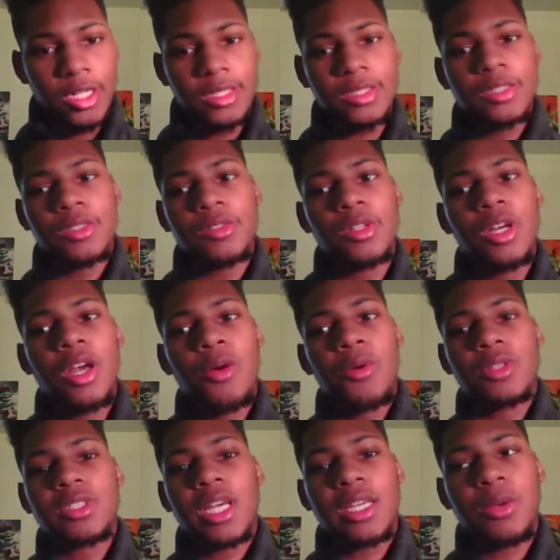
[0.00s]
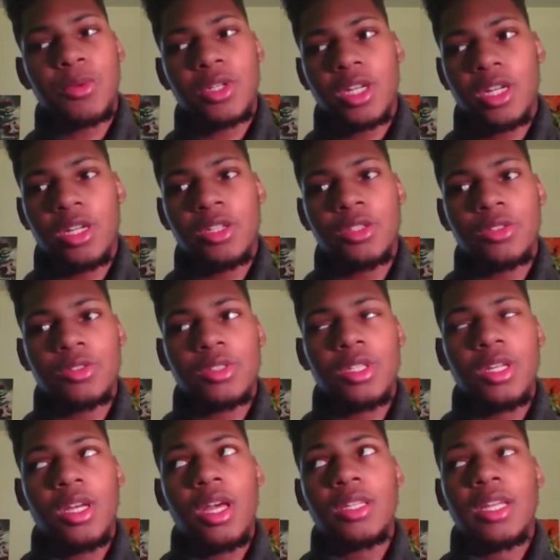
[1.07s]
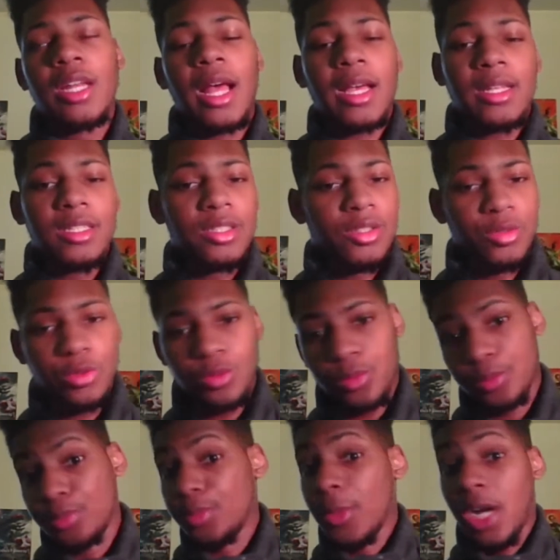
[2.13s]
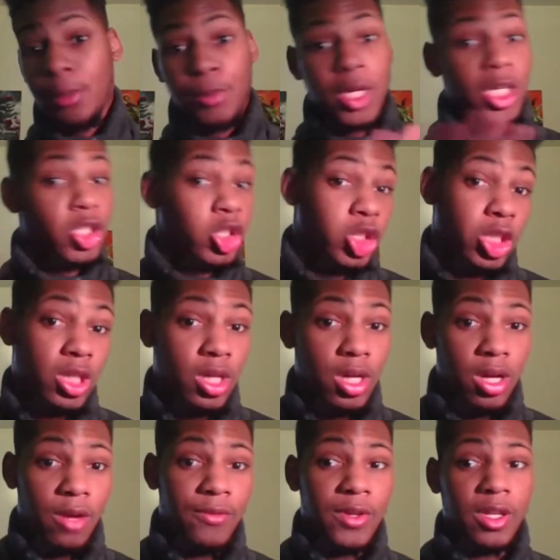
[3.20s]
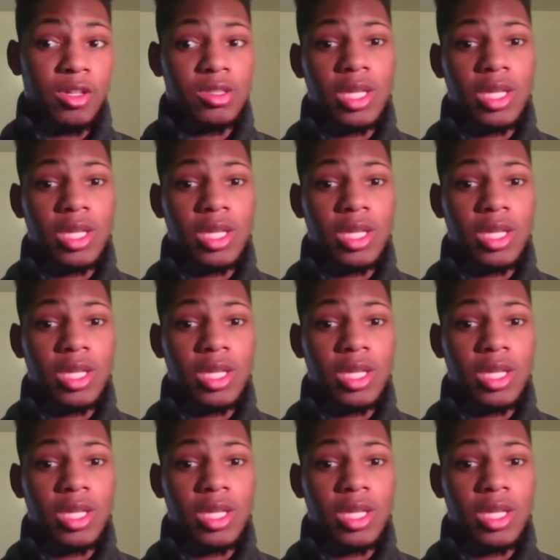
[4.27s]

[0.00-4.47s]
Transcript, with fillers: So once I get one of those, then I can do a bunch of videos.